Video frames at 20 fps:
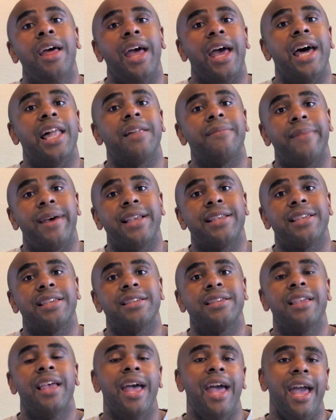
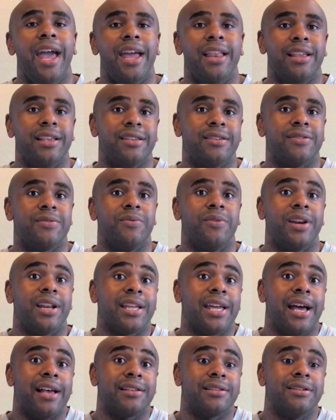LMSs, and this is the one that
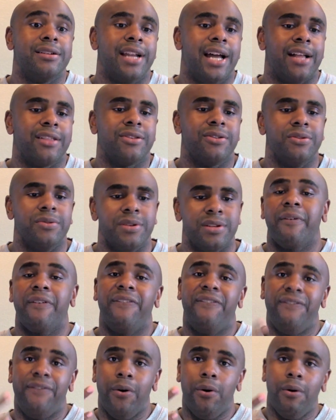kind of stood out to us.
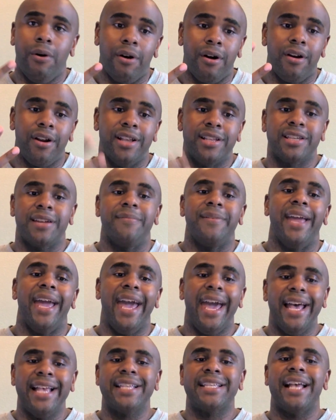4 is going to be
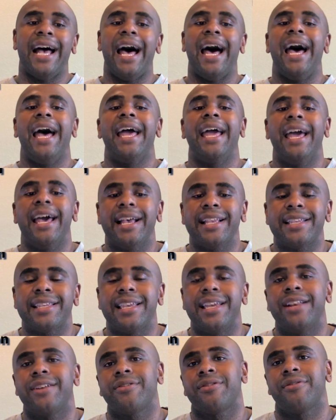
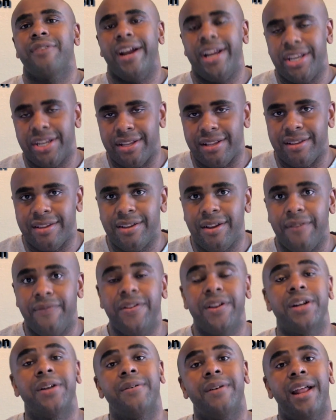SIS Integration. So if
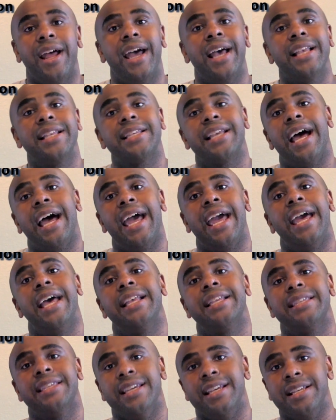you don't know what
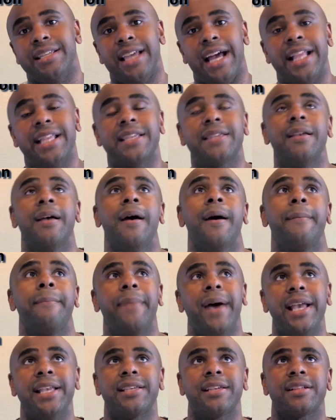SIS is, that's
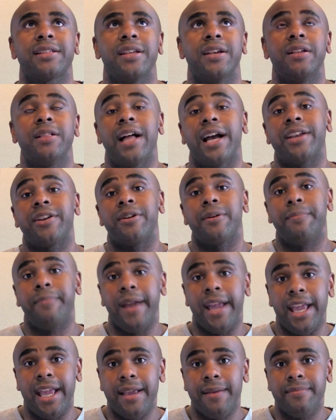basically like your
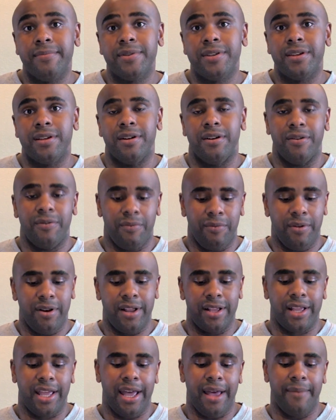PIMS, when
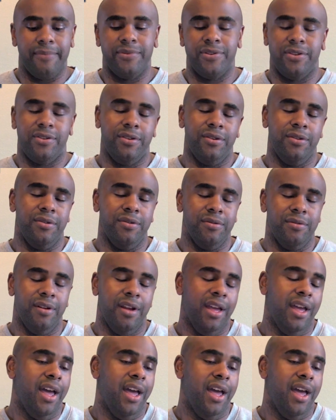it comes to